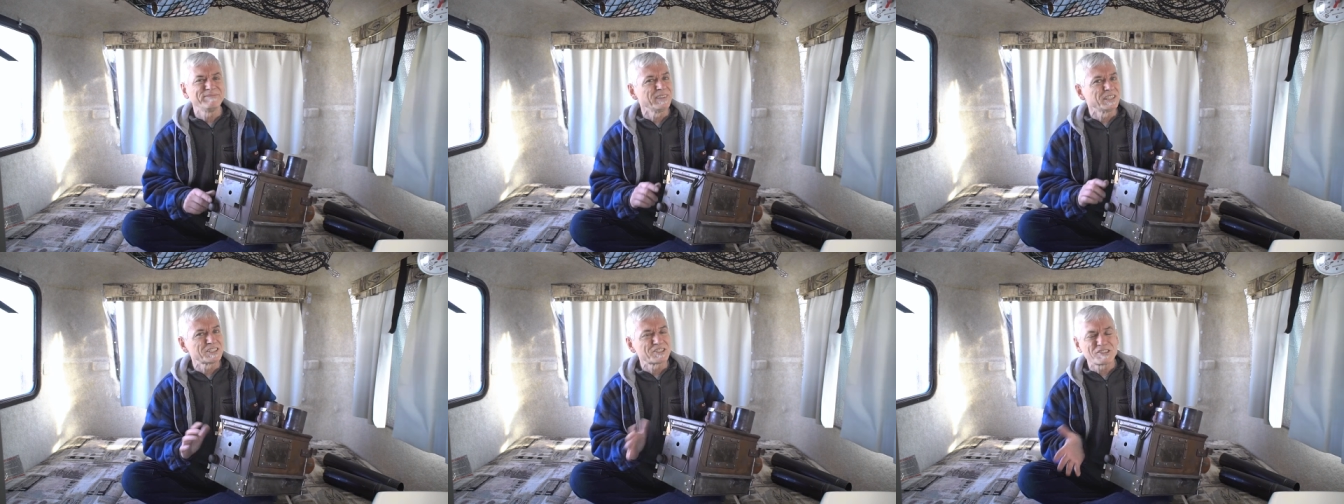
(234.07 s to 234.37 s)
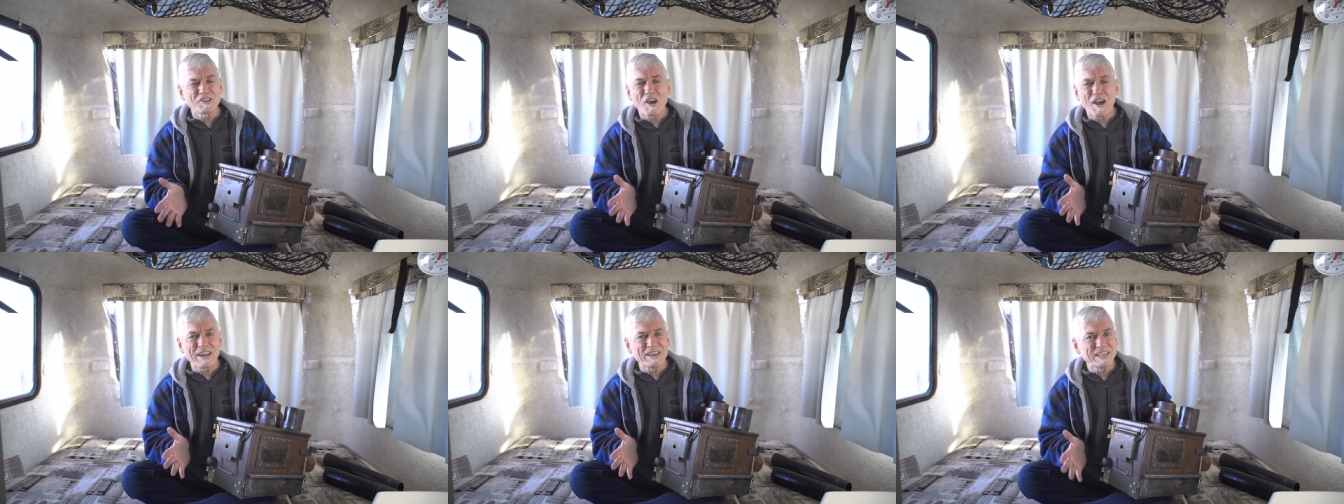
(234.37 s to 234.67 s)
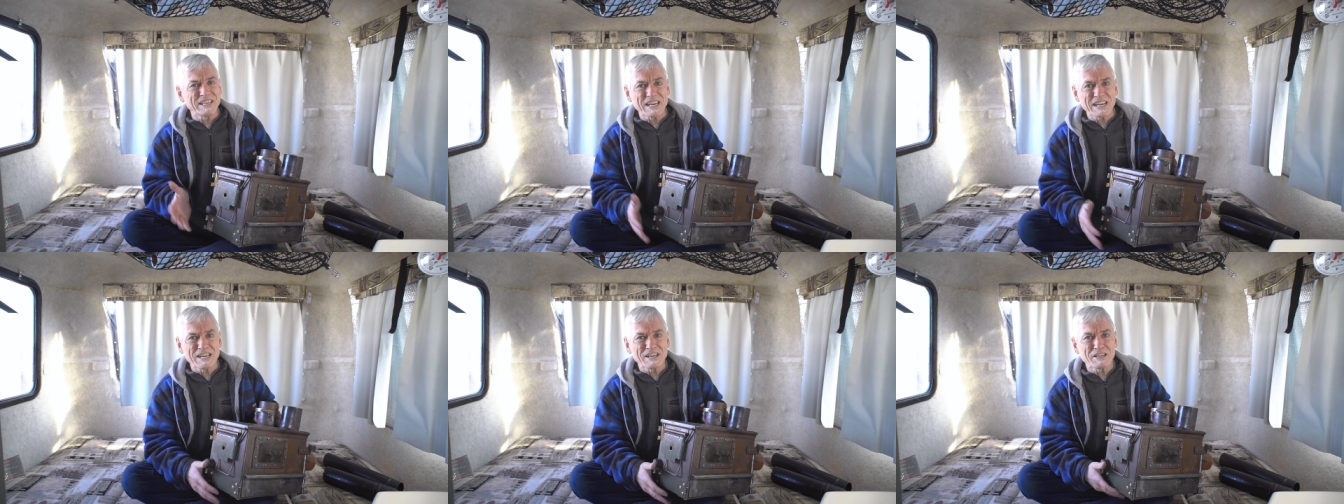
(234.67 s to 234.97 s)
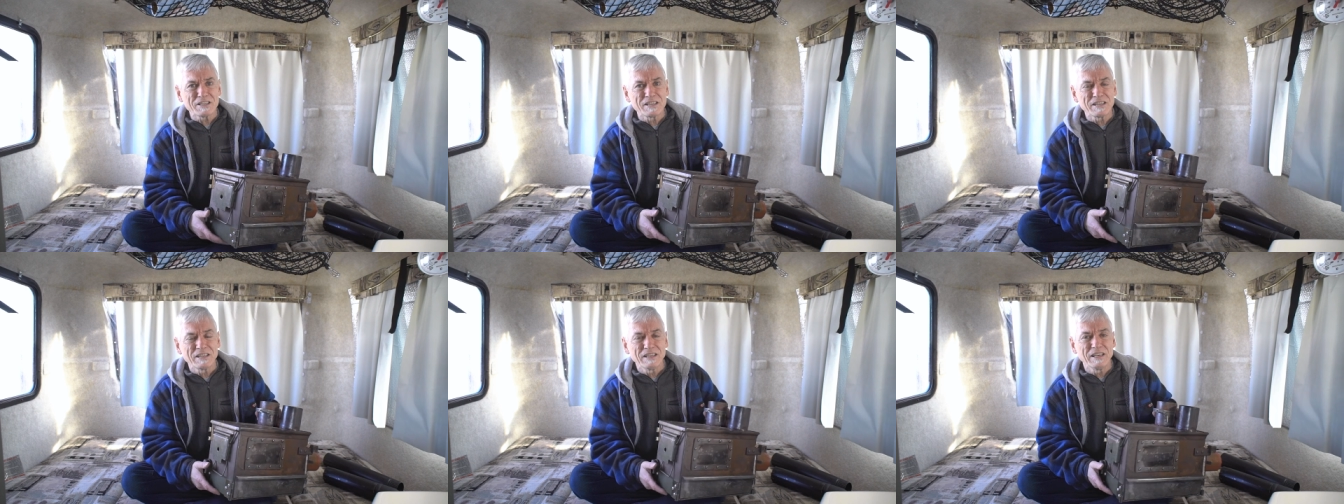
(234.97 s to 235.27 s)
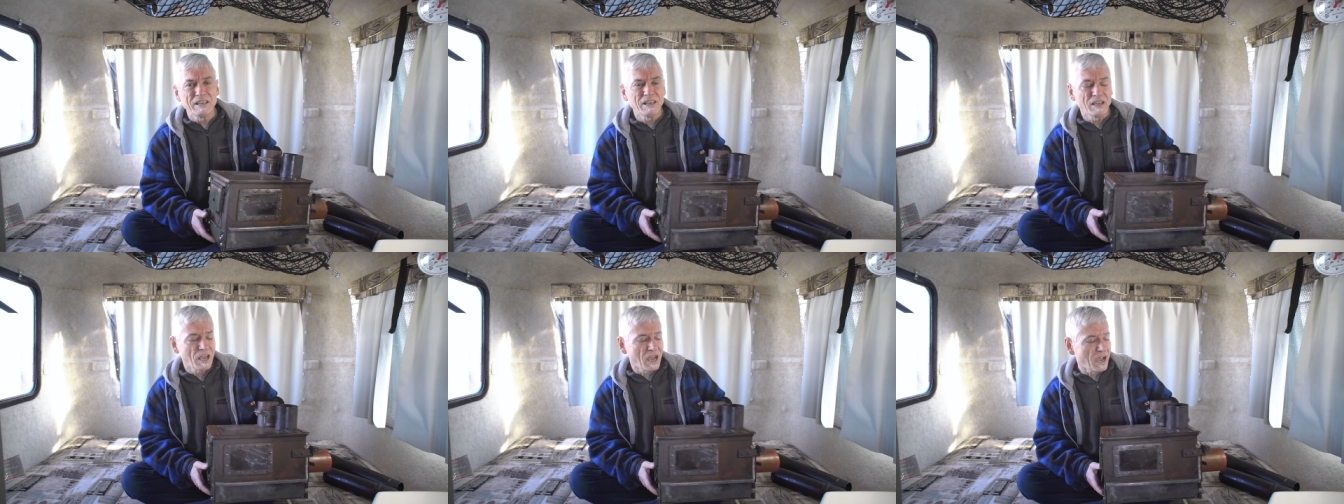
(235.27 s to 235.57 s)
It's not needed.
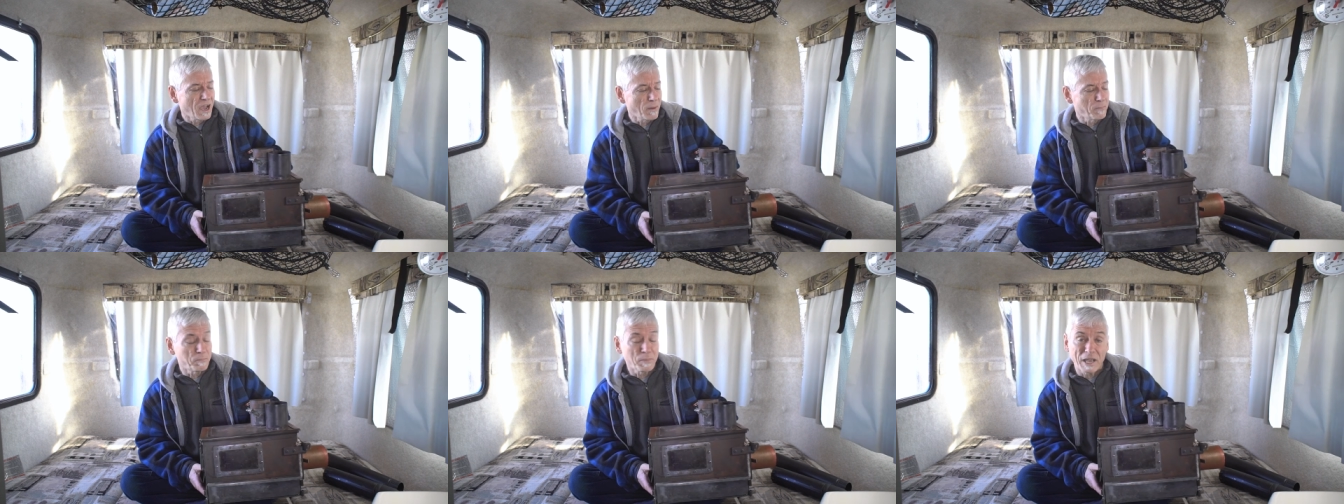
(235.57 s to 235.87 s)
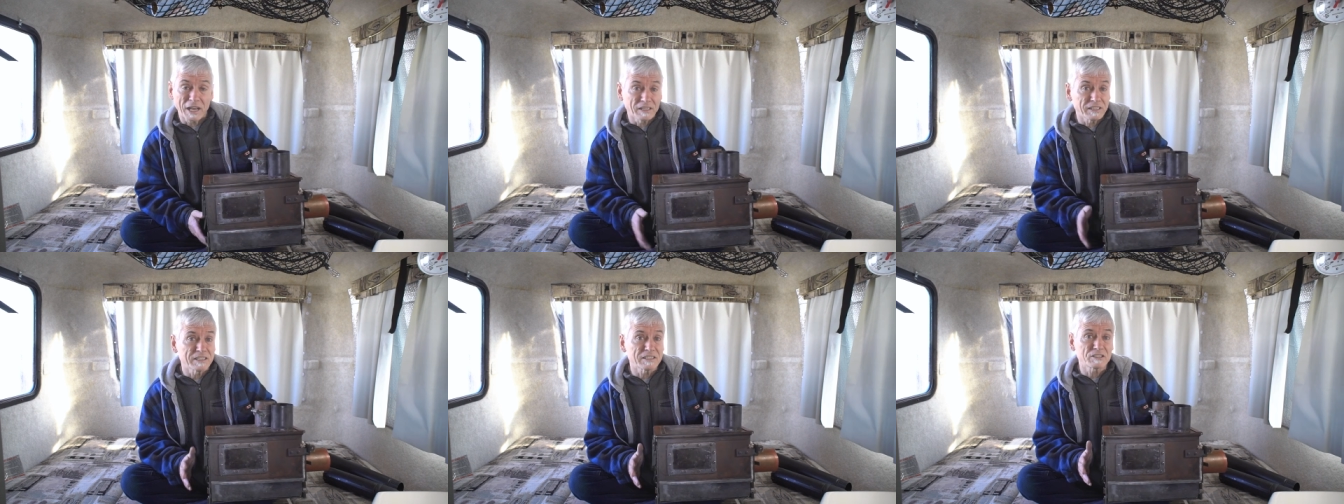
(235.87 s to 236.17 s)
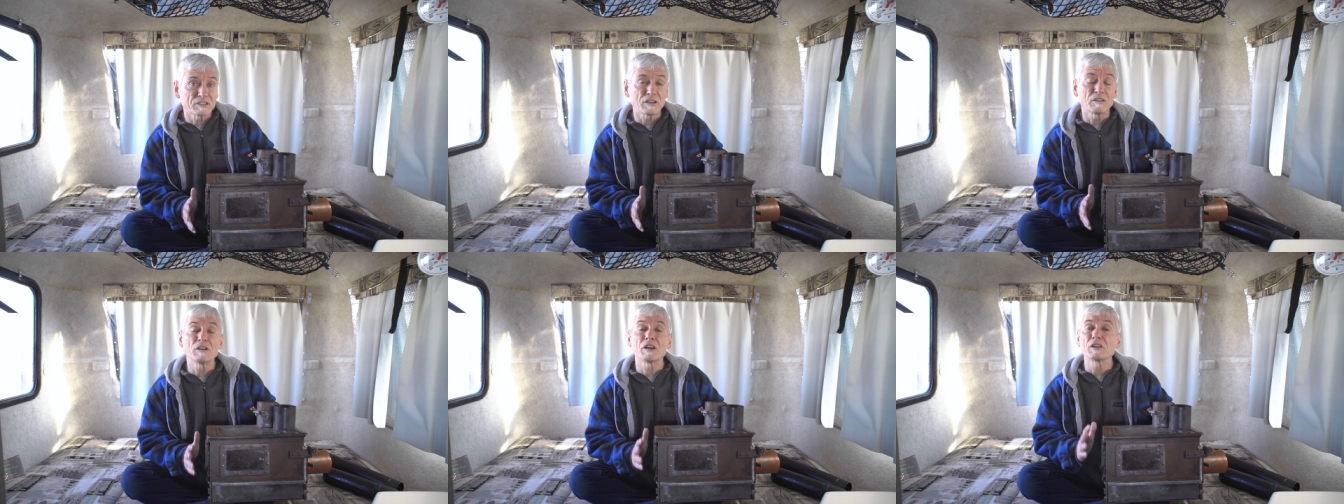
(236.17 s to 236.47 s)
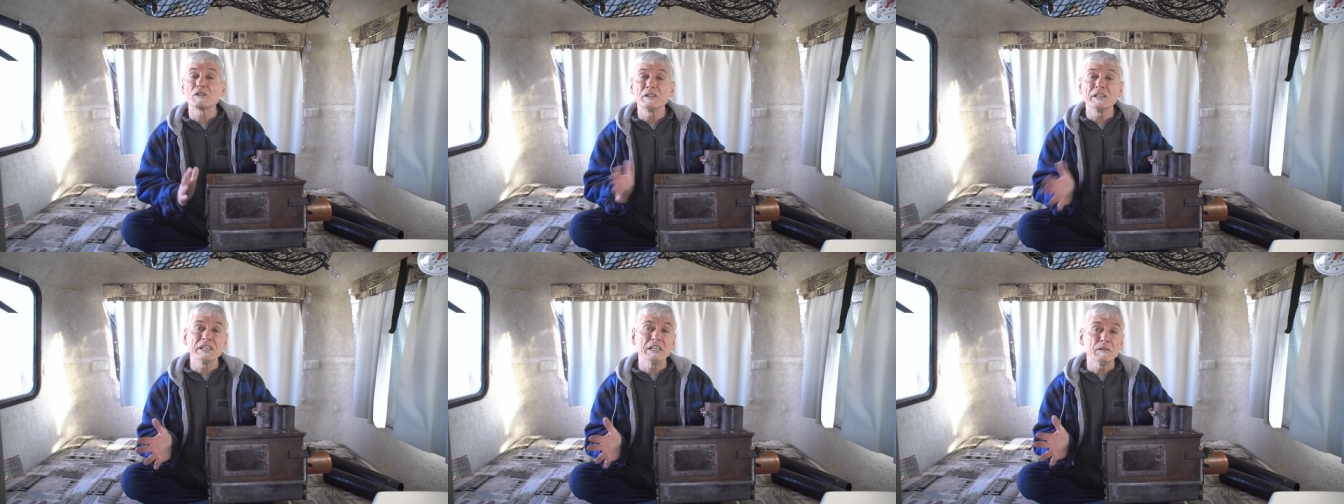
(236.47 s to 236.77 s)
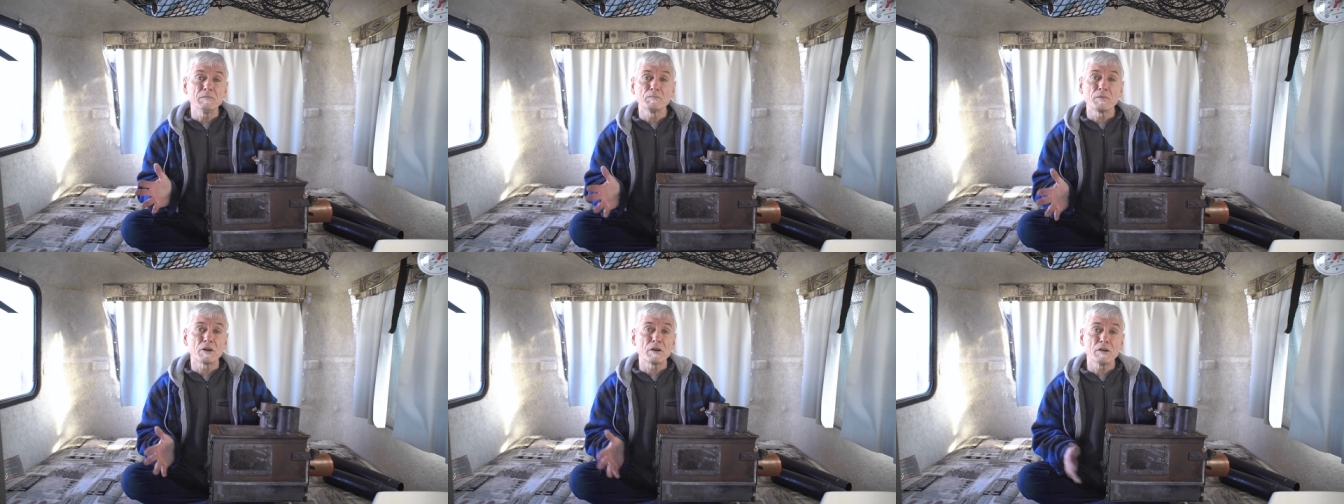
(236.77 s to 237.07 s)
Uh, pellets are a
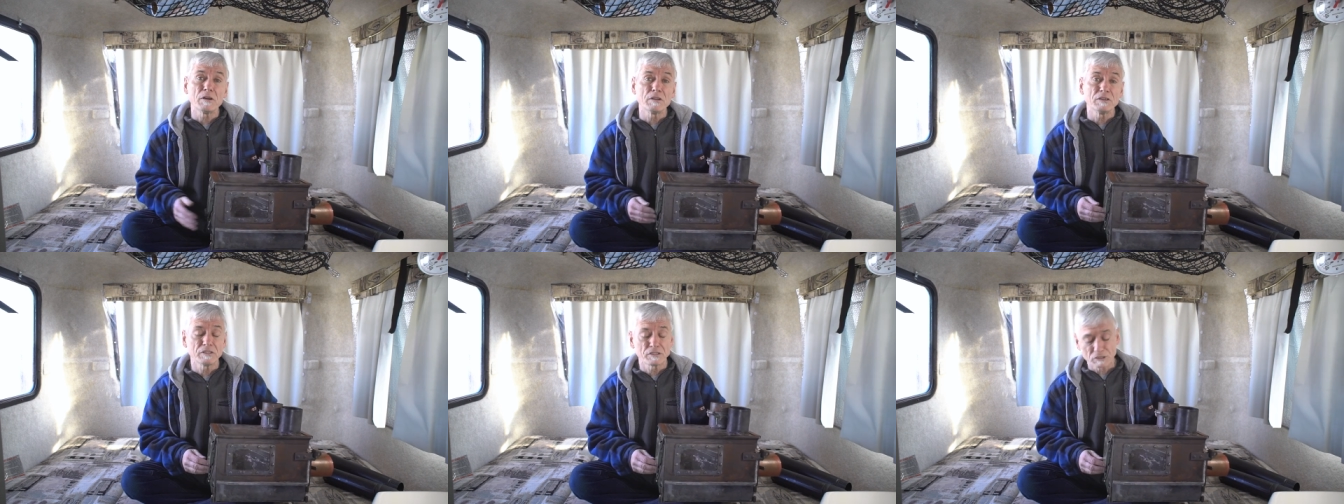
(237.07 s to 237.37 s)
clean burn,